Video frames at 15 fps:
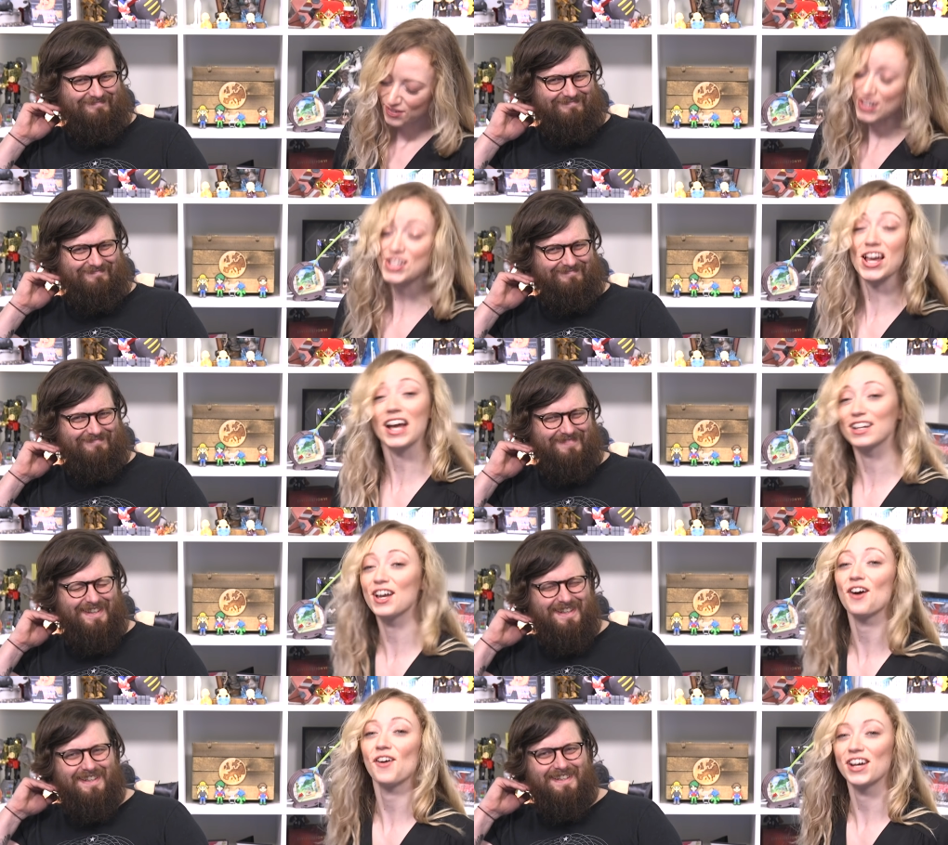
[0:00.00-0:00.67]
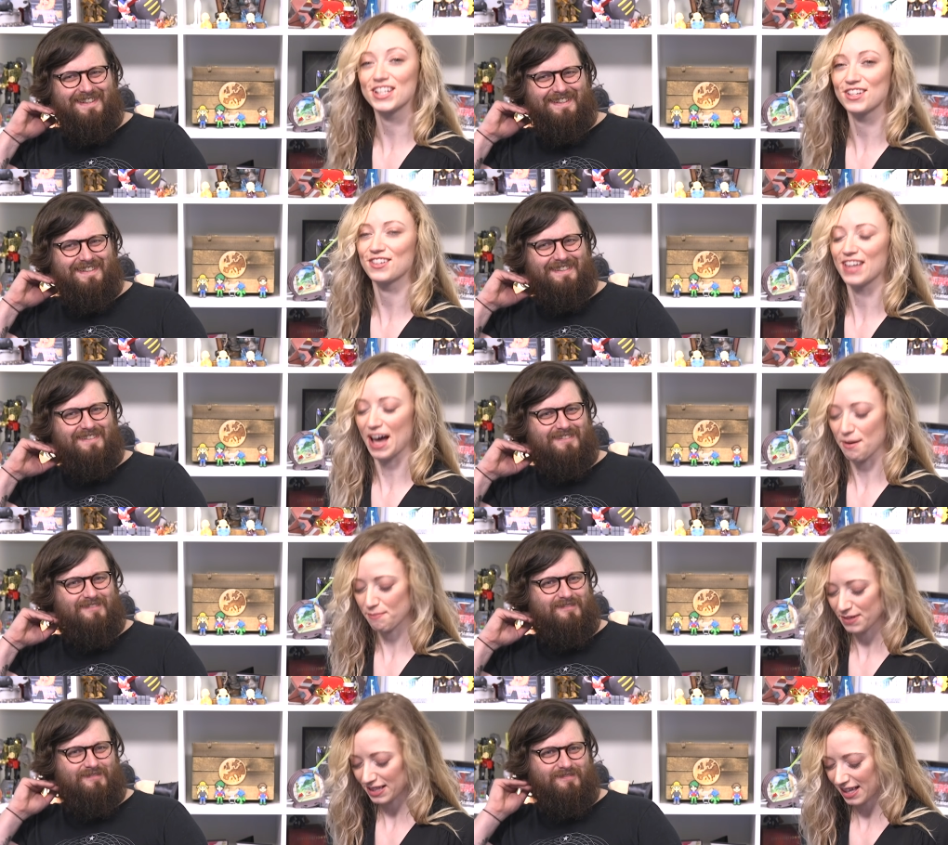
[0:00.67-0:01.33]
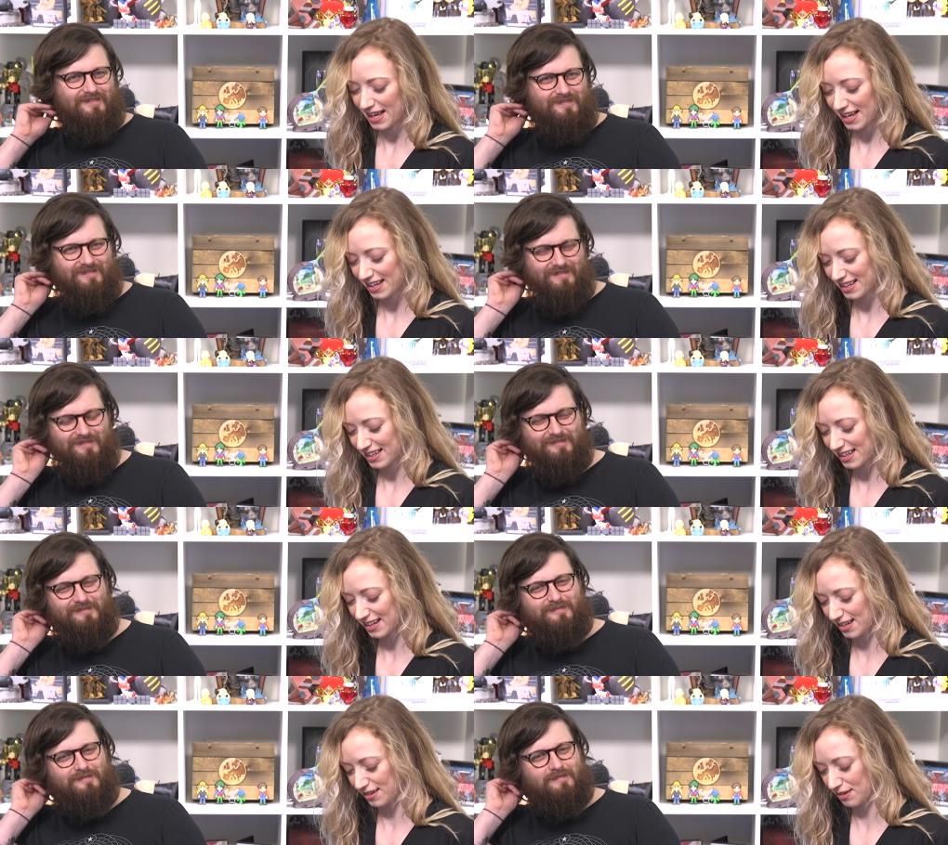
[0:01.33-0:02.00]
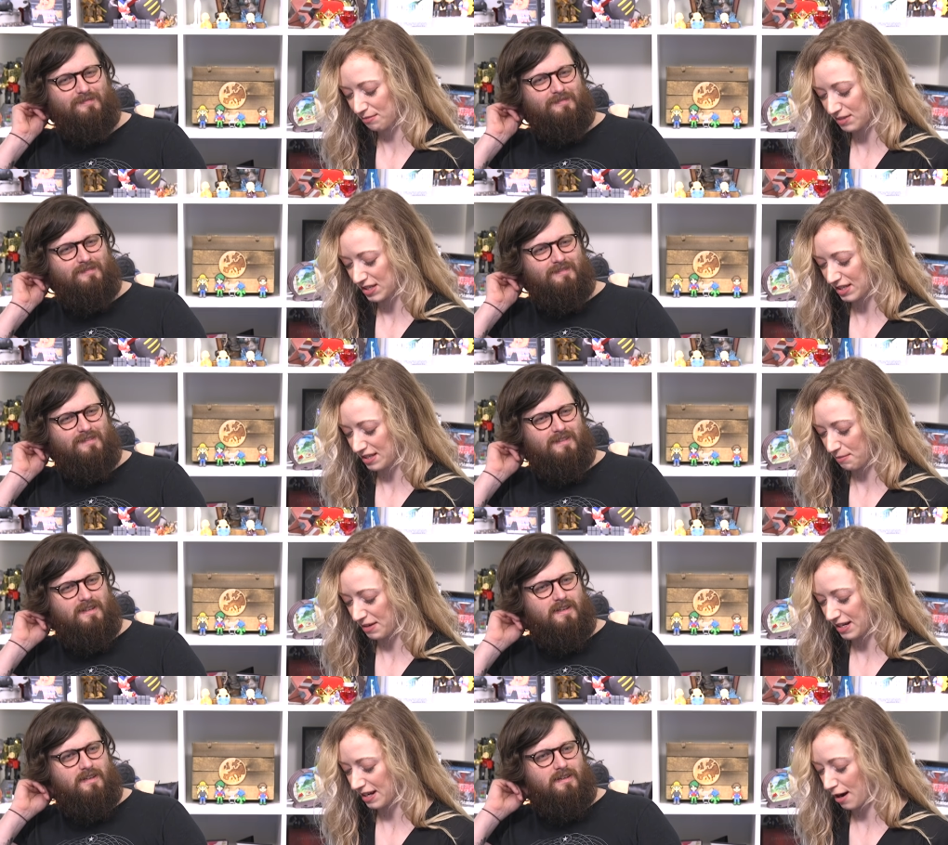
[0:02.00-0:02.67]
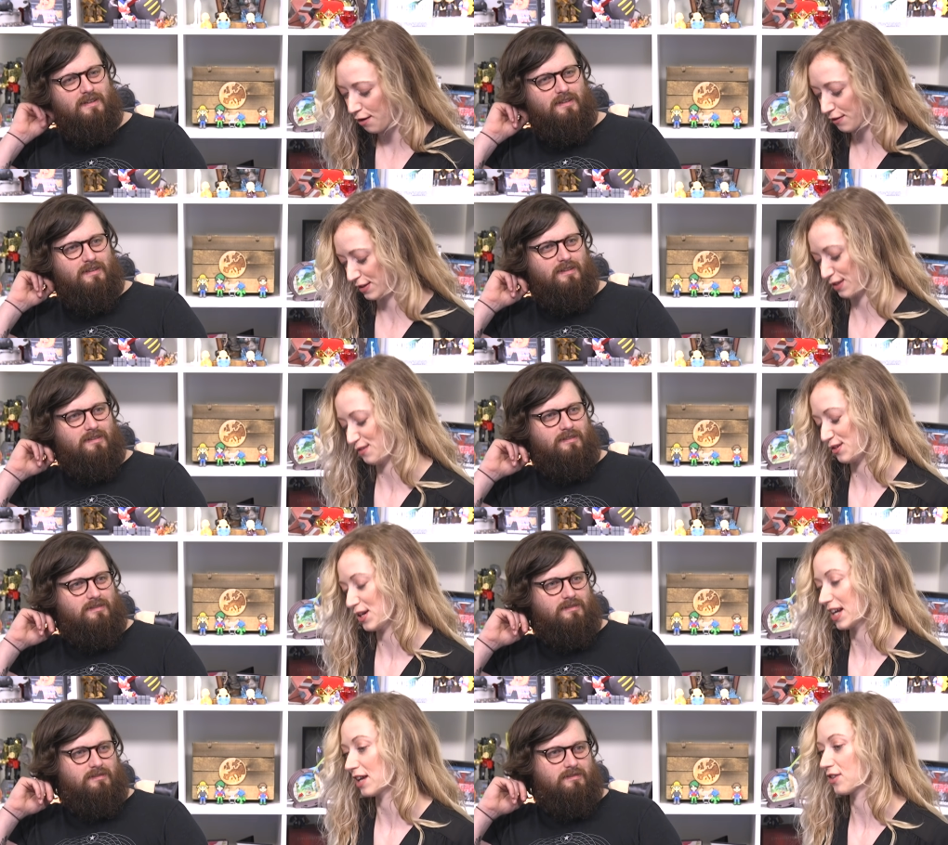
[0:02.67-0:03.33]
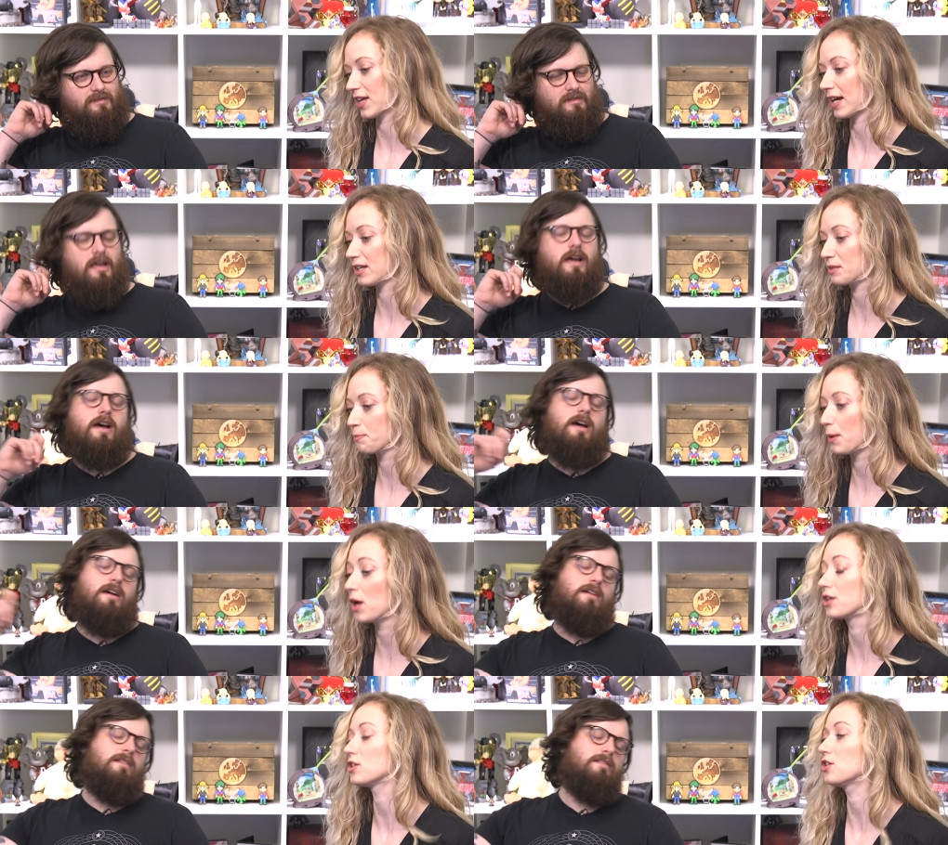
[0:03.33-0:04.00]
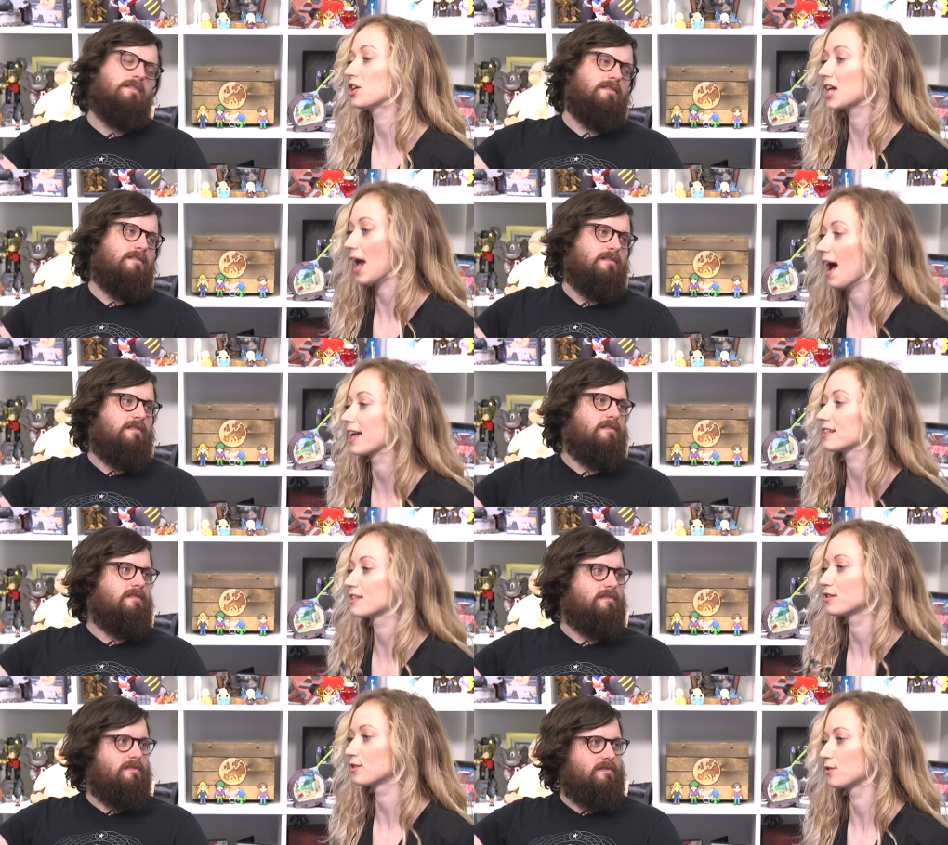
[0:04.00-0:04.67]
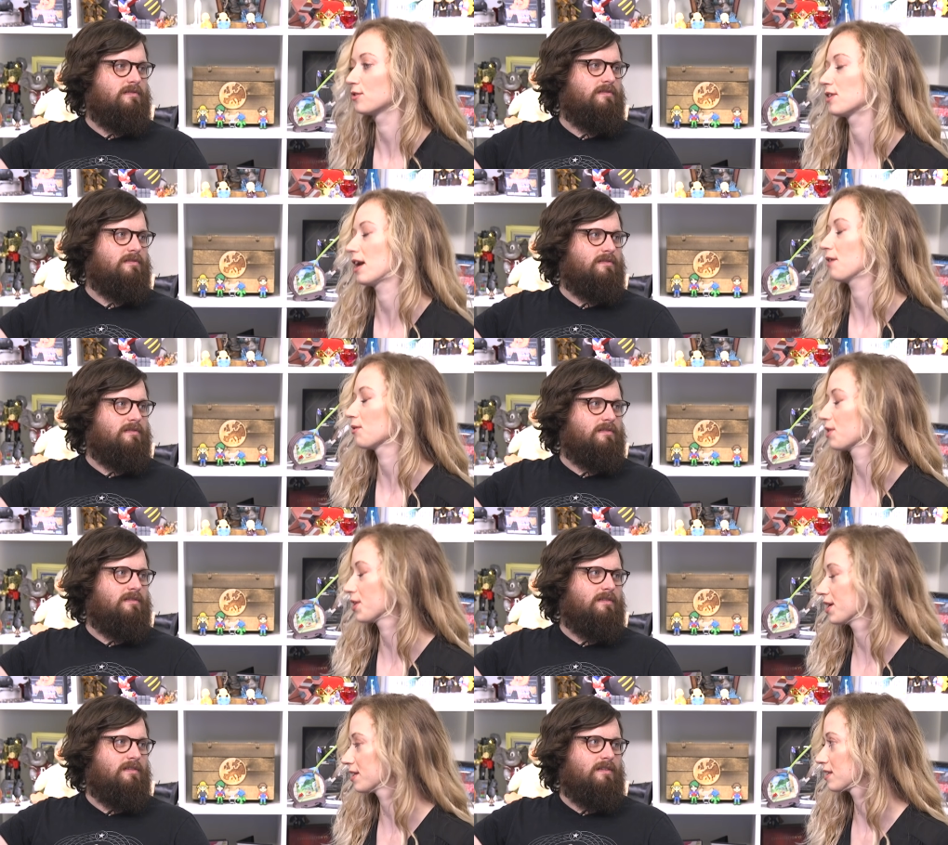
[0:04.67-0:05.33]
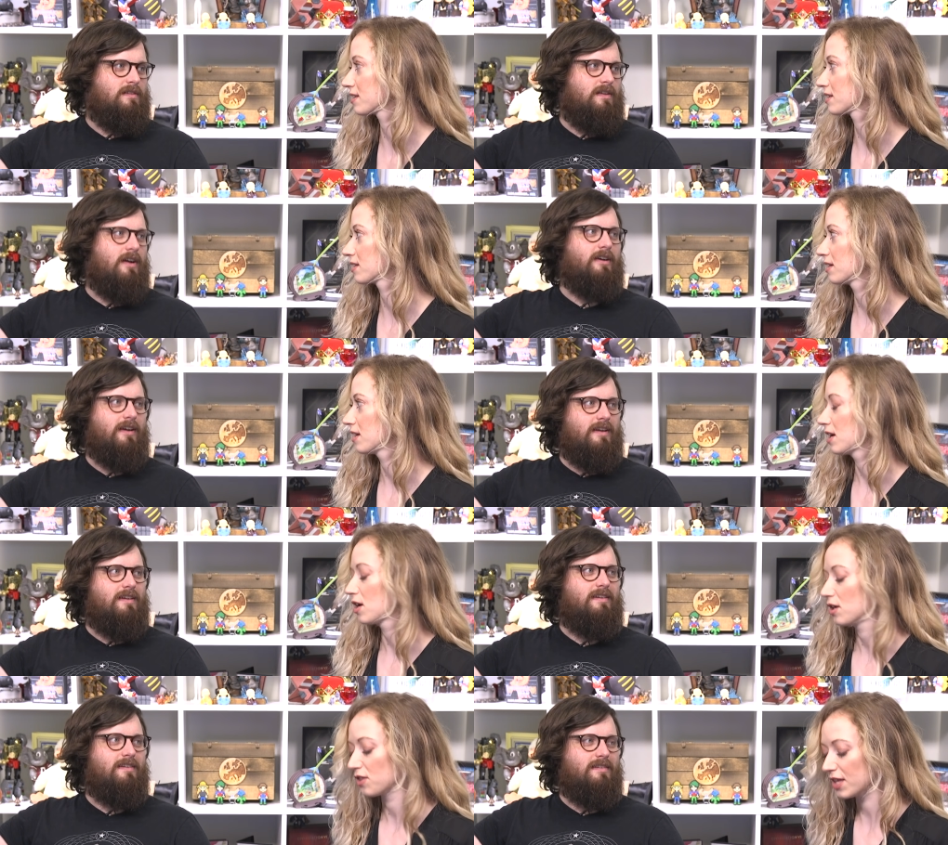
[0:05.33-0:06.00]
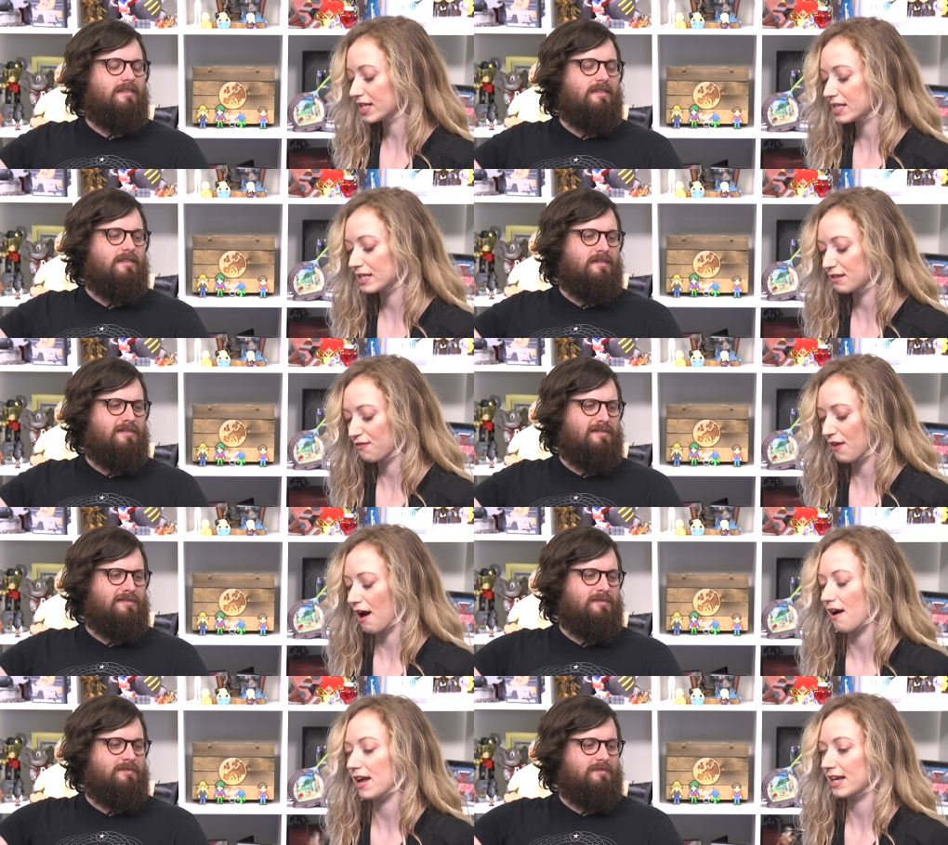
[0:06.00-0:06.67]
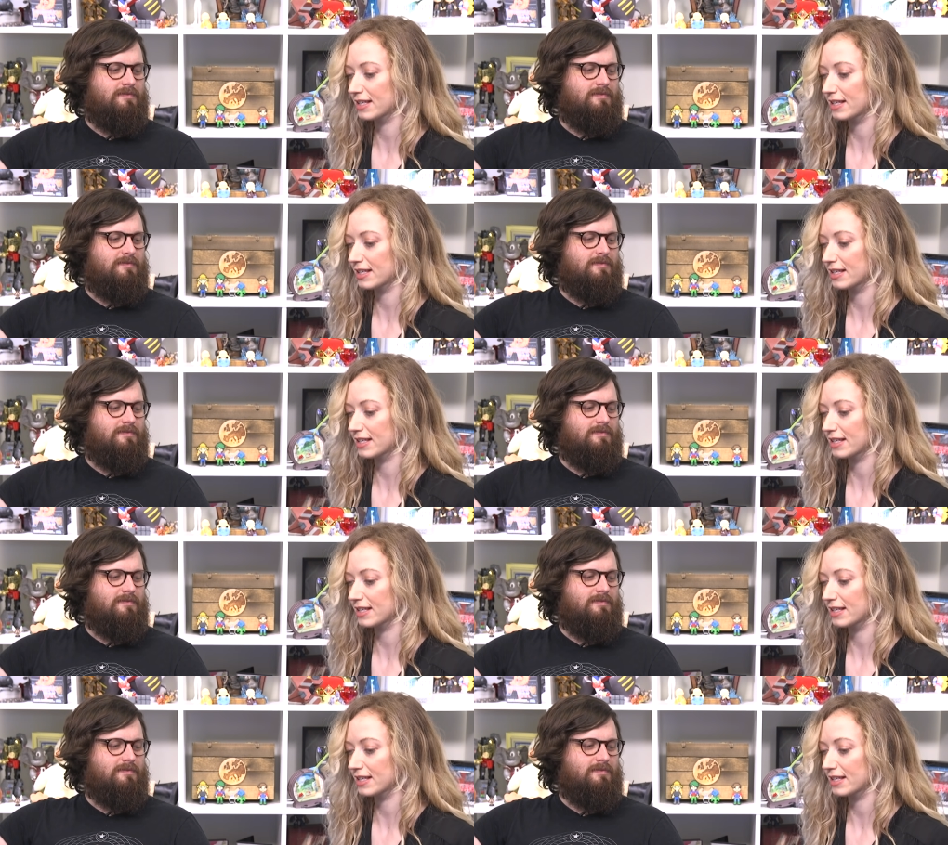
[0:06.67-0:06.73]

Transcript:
Speaker 1: Which I know I do that, but like, you know, I'm just a bit nervous of doing anything else. Yeah. But you can't do that with this. Okay. This is very